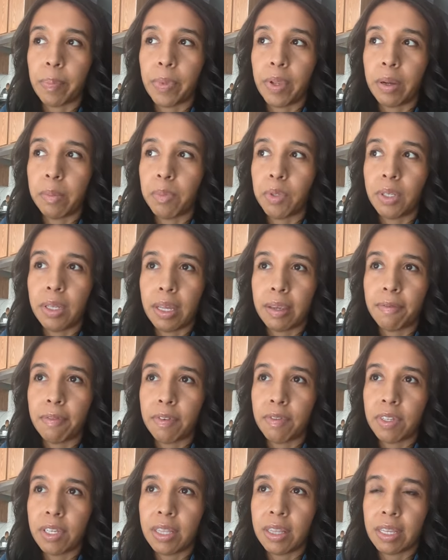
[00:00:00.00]
up to like
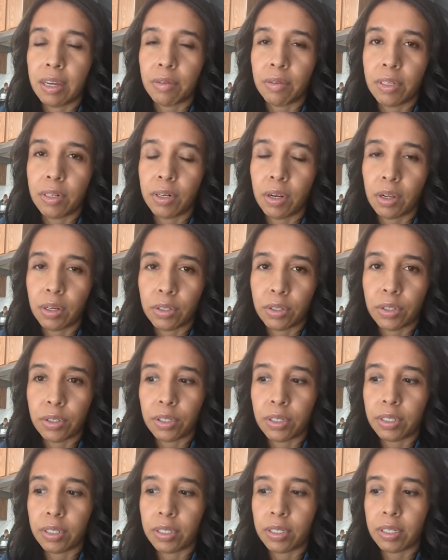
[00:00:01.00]

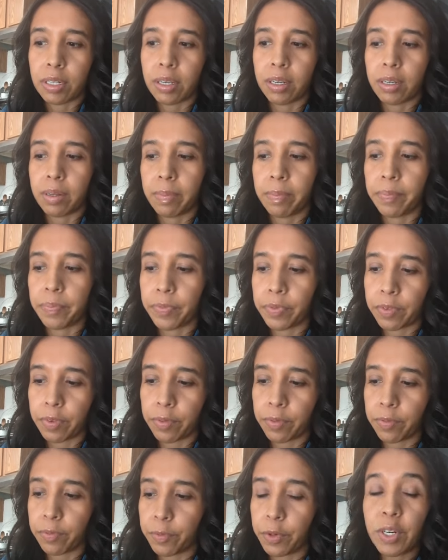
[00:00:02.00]
$15,000
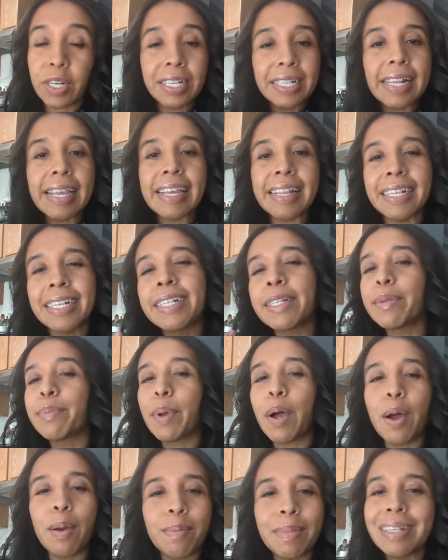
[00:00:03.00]
for it's like
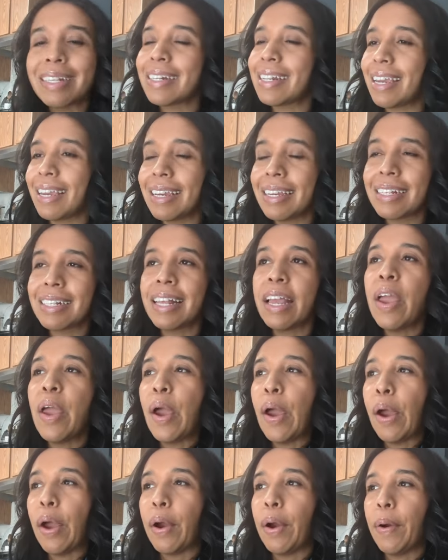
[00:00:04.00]
small mistakes
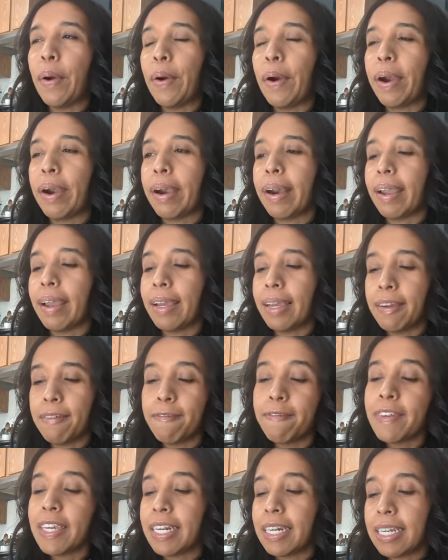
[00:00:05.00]
or a
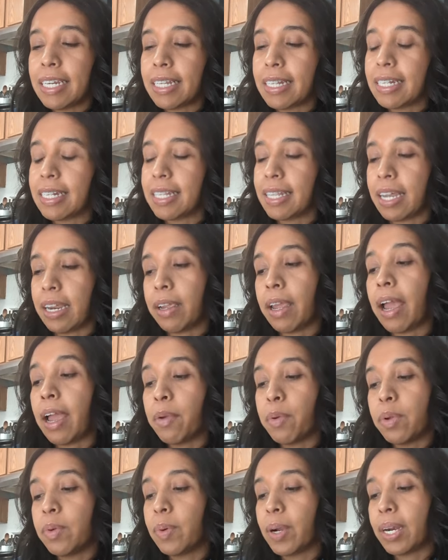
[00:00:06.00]
convenience that
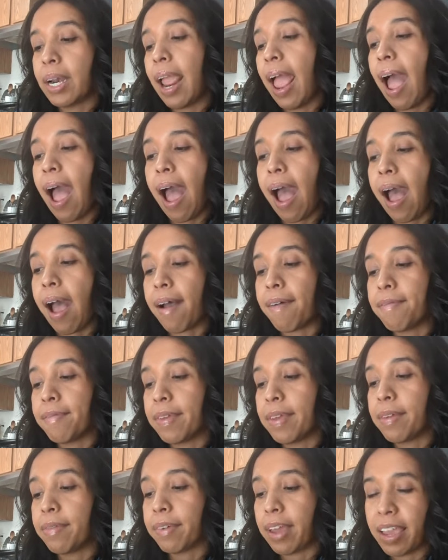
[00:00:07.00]
I would want to have
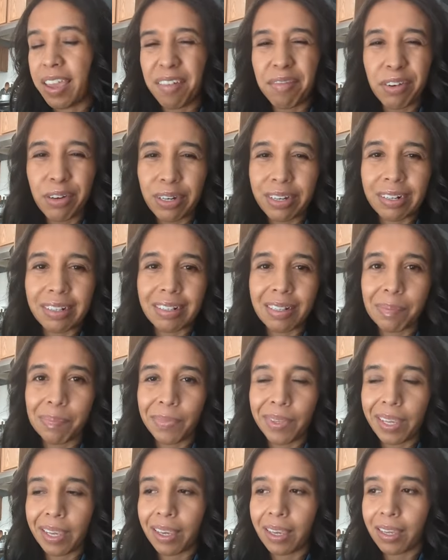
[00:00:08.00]
if I ever did
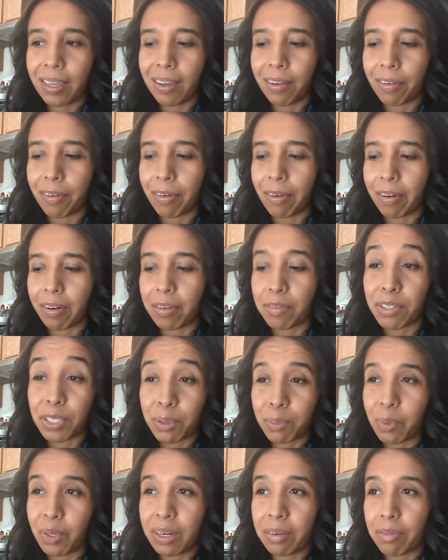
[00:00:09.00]
something or if
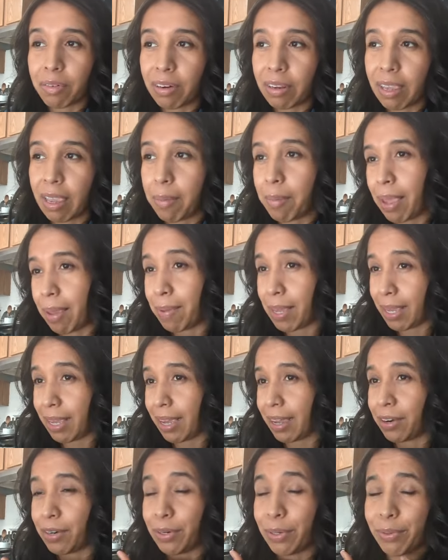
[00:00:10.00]
someone ever came at me.
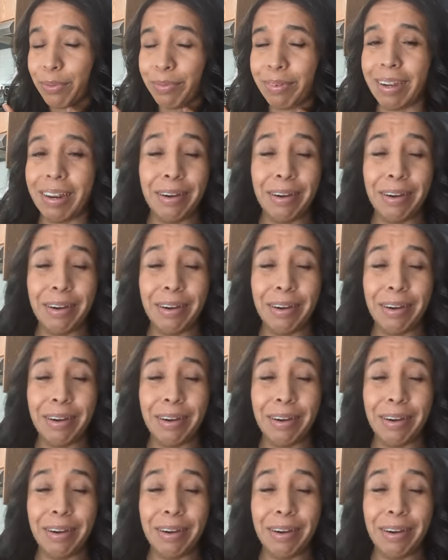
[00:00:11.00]
I don't know.